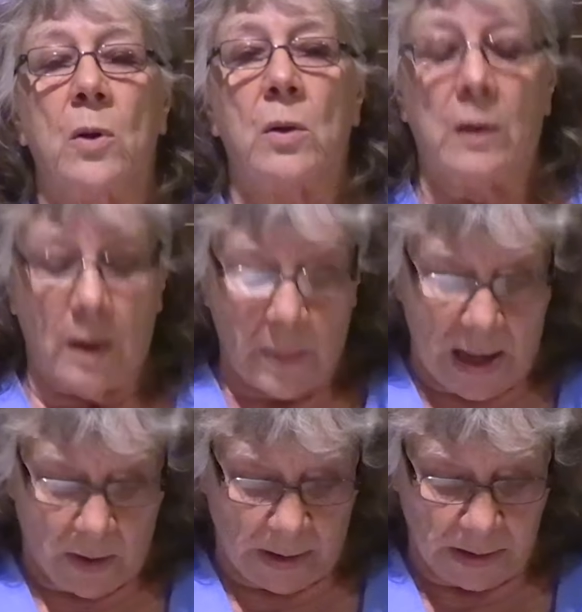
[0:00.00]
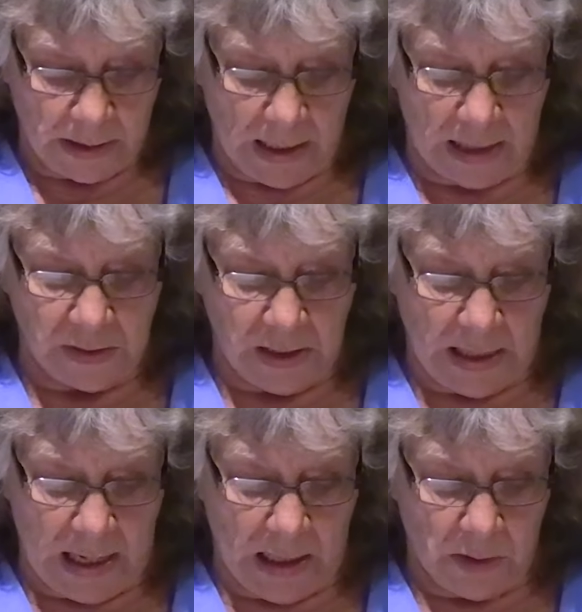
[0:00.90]
vocal about it as
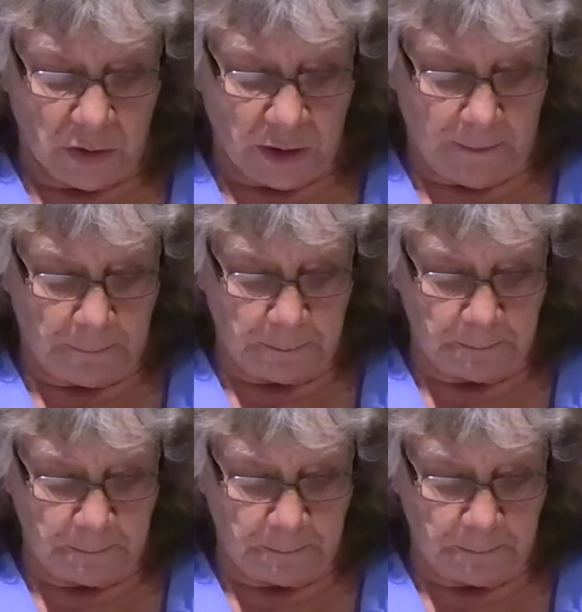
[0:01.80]
he aged.